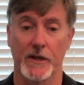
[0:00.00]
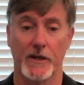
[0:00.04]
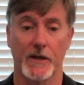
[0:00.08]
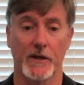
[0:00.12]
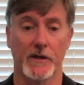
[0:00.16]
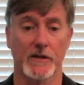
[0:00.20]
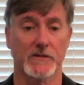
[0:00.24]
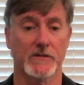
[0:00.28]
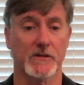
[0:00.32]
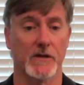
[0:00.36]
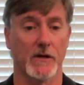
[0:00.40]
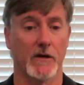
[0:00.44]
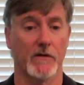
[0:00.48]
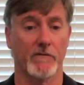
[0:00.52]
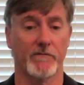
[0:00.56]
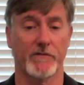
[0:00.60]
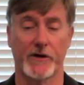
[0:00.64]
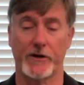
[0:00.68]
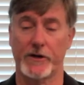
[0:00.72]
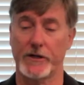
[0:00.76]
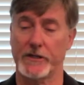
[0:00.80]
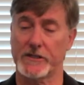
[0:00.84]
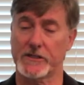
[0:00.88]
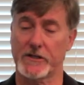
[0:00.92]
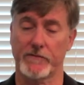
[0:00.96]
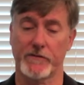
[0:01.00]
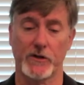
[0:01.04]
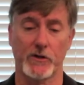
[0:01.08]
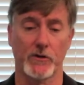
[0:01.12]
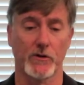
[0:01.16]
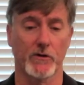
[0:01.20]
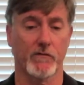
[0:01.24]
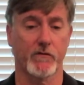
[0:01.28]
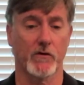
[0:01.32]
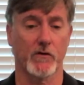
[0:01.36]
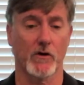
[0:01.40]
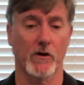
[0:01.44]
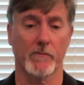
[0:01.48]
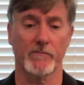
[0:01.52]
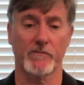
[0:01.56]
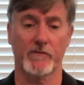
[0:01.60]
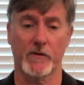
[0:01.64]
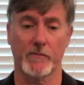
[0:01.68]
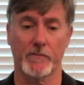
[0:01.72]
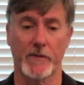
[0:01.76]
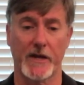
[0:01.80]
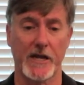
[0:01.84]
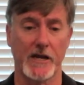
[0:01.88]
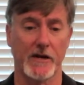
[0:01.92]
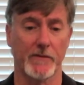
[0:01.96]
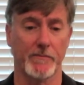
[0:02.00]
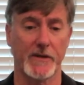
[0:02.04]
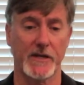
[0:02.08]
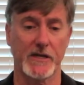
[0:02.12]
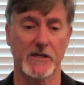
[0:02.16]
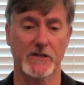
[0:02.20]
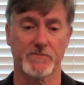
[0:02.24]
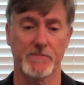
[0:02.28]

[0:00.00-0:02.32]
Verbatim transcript: is variance of a uniform from a to b